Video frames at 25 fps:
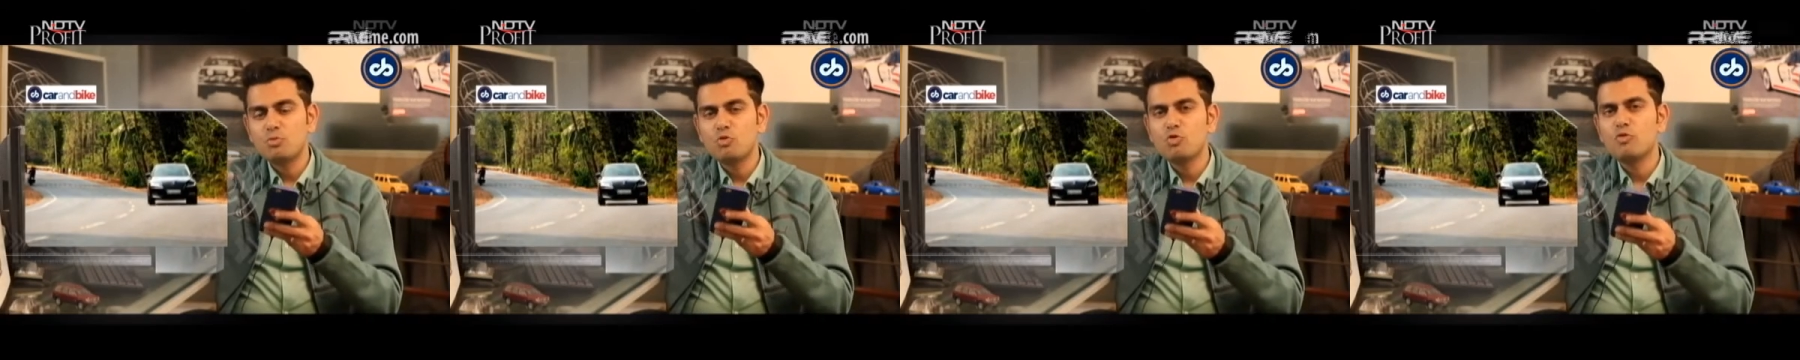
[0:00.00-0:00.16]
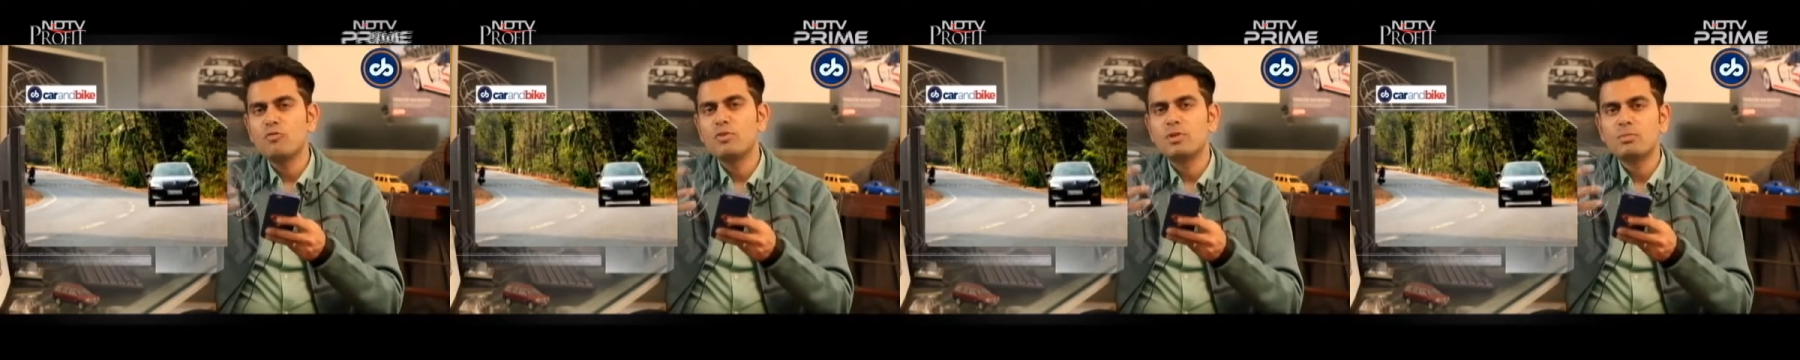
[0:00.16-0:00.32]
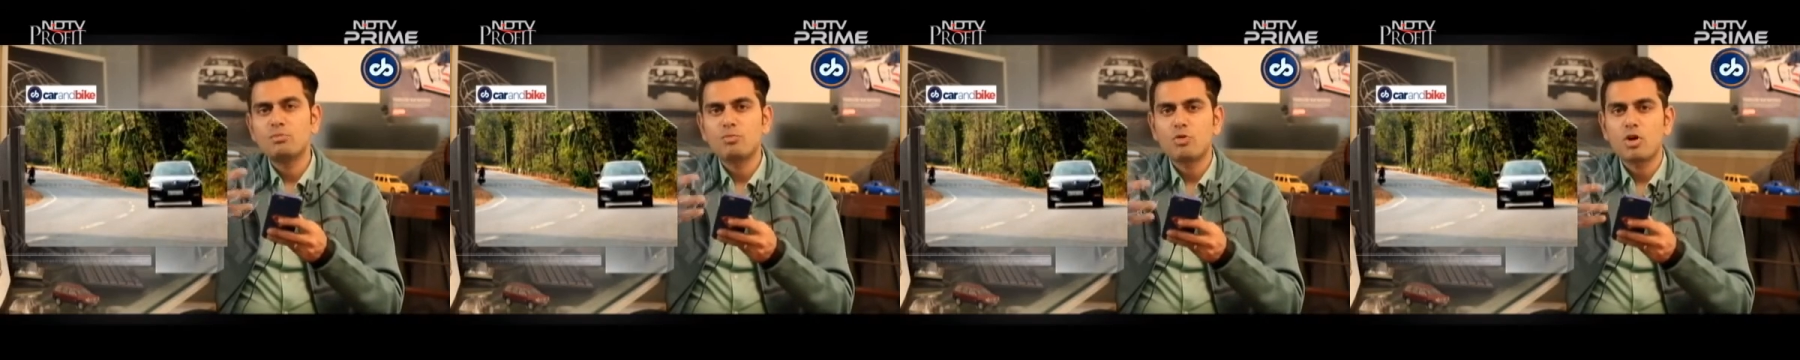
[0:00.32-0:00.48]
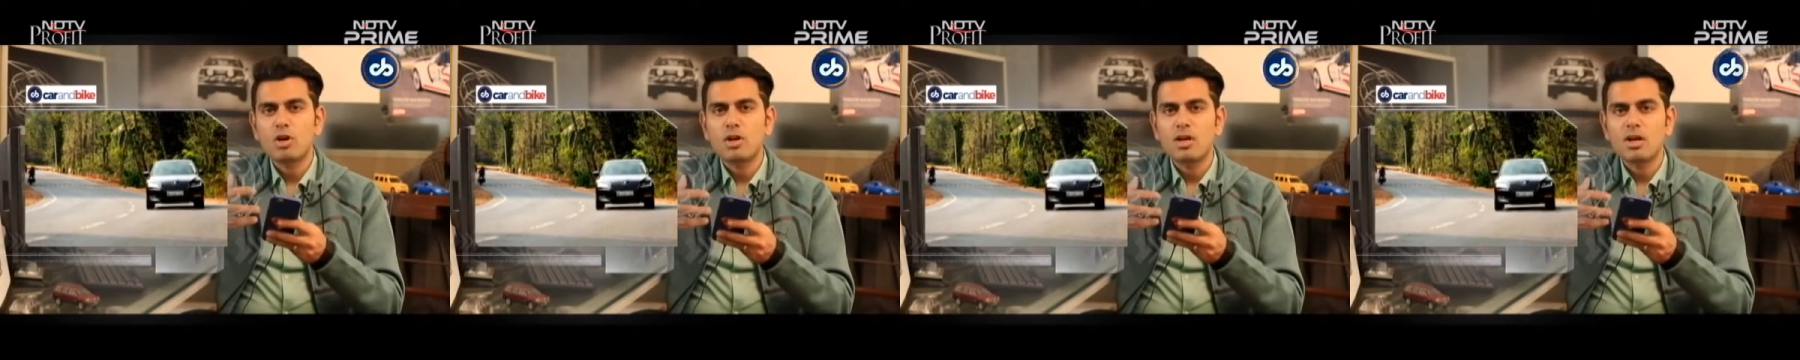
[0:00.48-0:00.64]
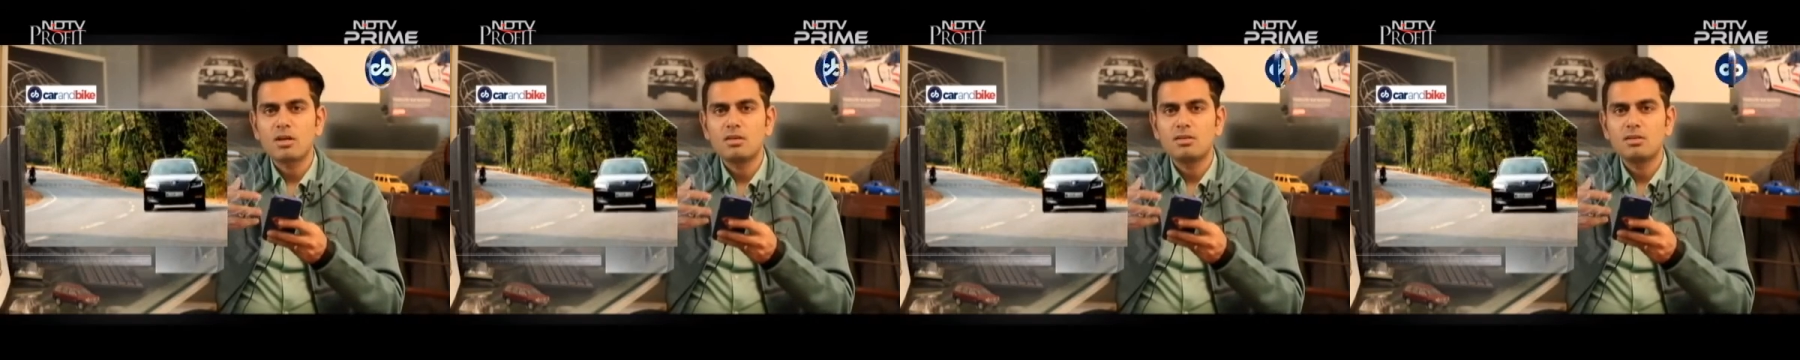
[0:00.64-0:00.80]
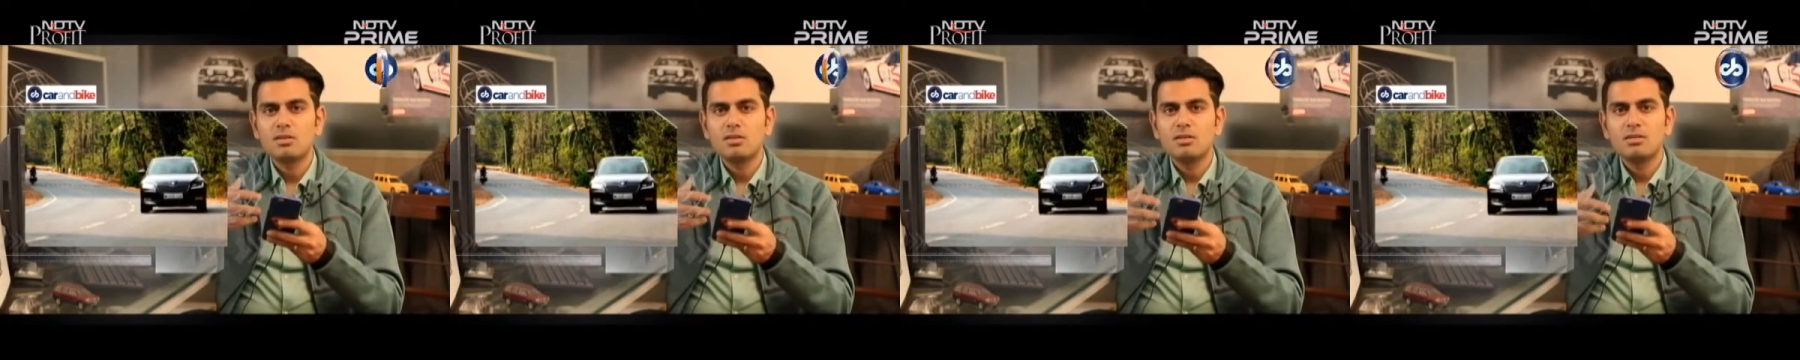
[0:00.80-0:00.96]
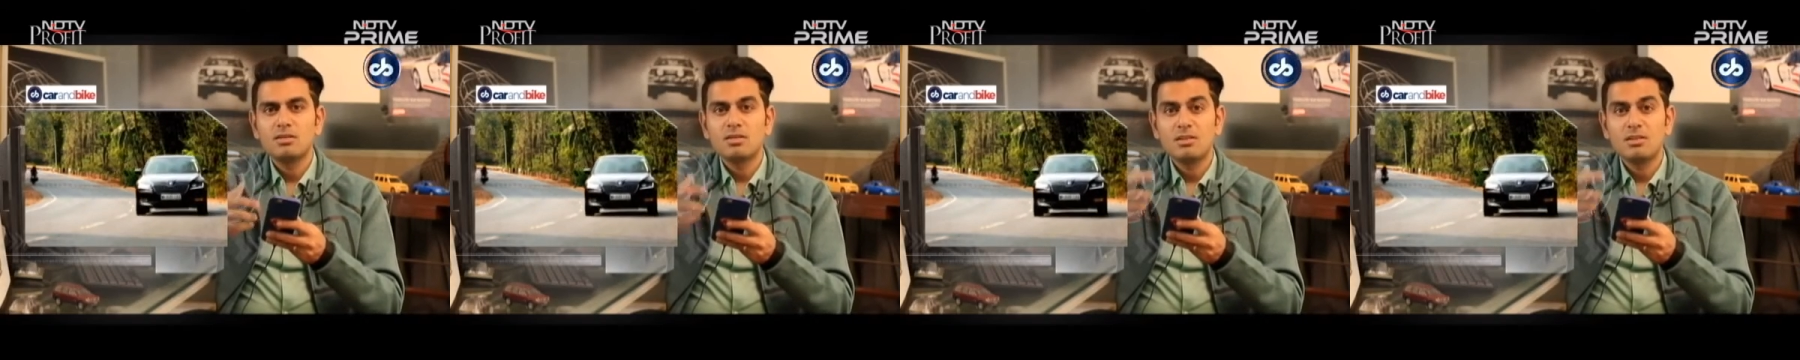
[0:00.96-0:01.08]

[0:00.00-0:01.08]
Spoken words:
proven product.